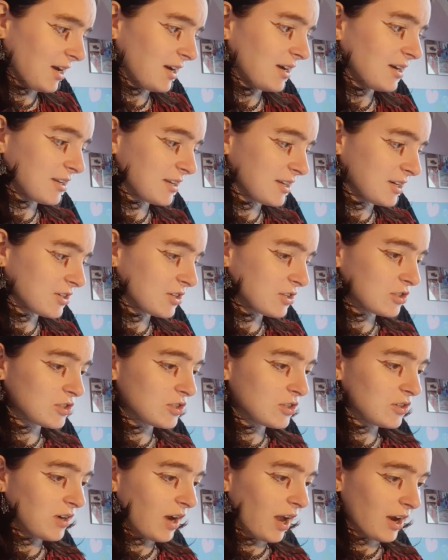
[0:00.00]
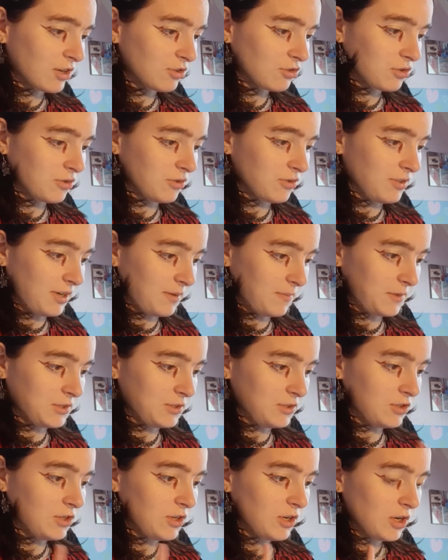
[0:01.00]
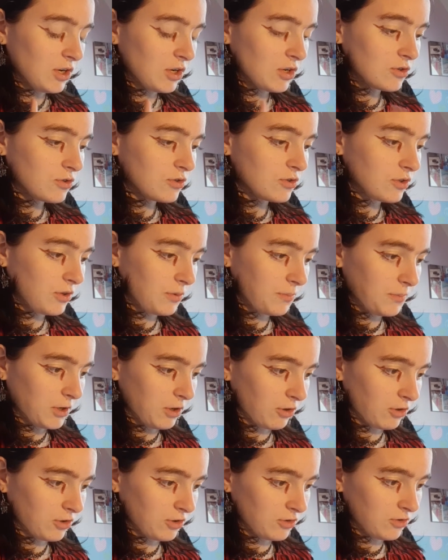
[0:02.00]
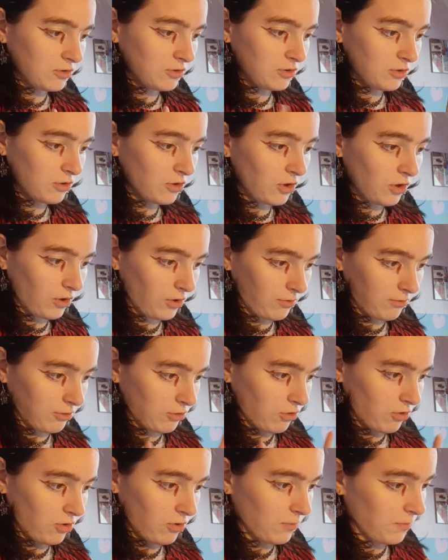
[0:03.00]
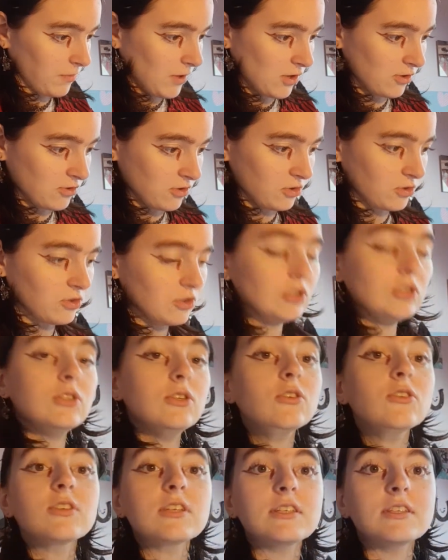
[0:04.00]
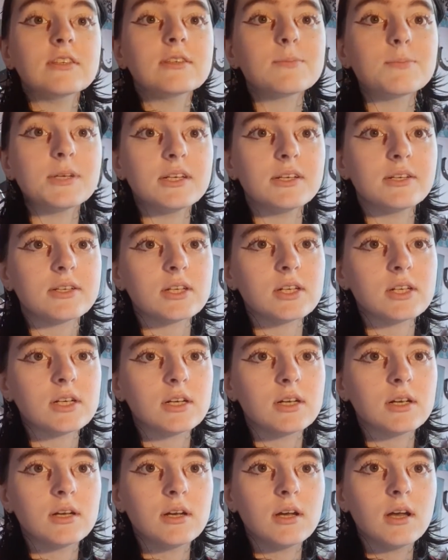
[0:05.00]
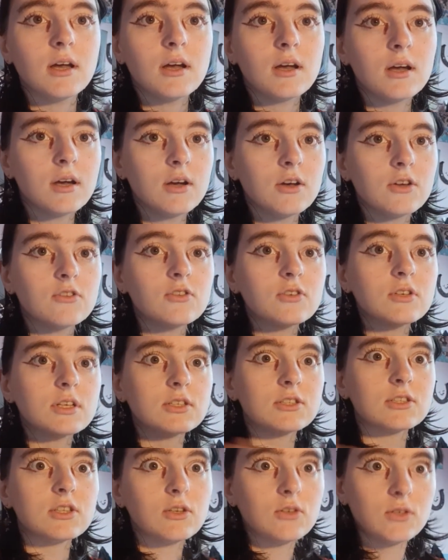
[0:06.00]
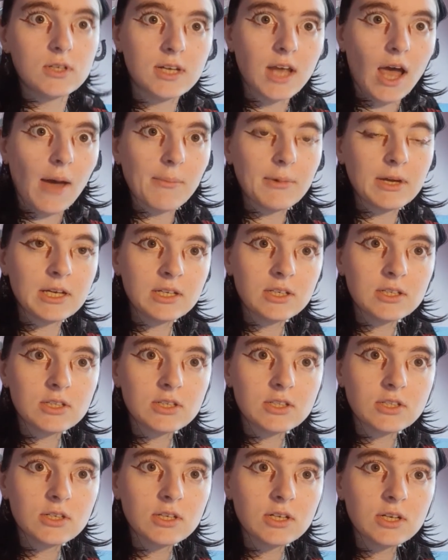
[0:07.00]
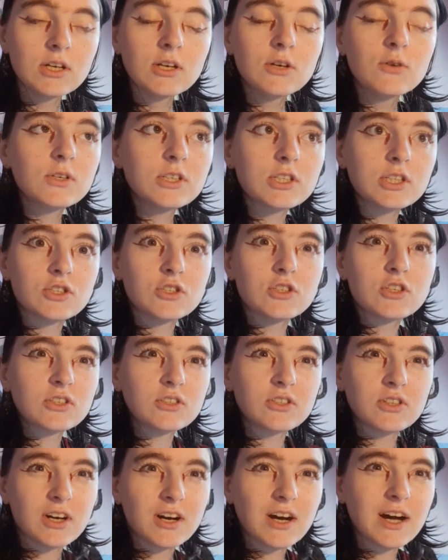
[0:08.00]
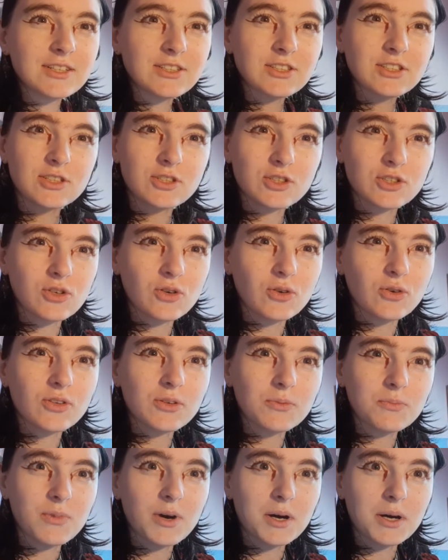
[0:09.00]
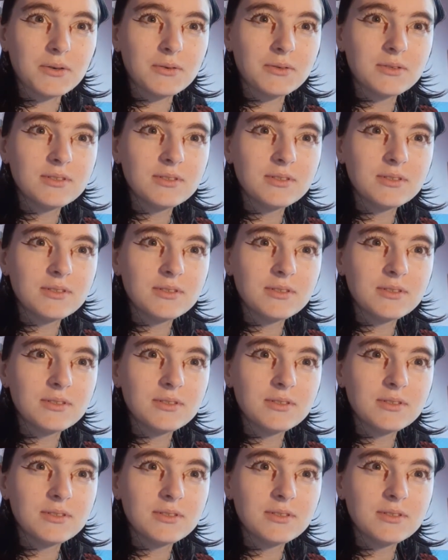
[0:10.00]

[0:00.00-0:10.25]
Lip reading: there is no actual damage to the person's nerves or muscles used in speech. So there's no damage. We just don't know how to control them well.